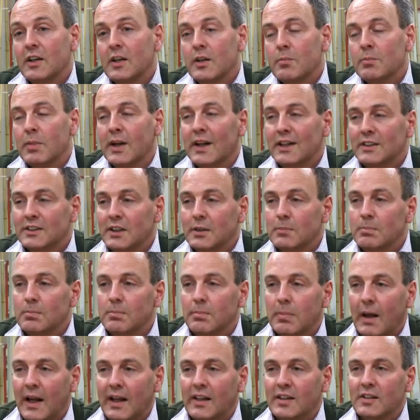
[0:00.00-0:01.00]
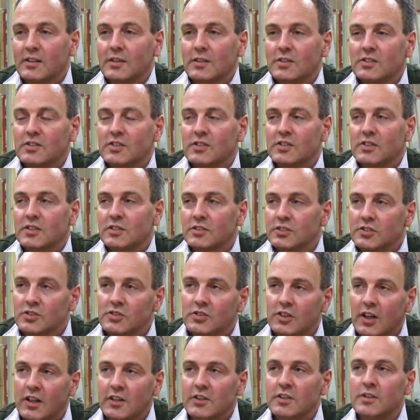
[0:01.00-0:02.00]
but actually banks
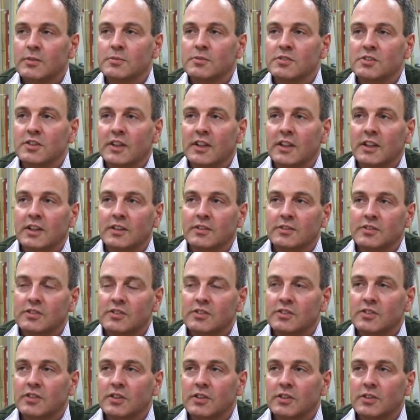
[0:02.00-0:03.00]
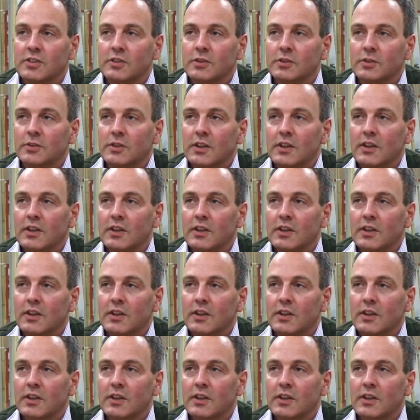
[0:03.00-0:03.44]
construct themselves to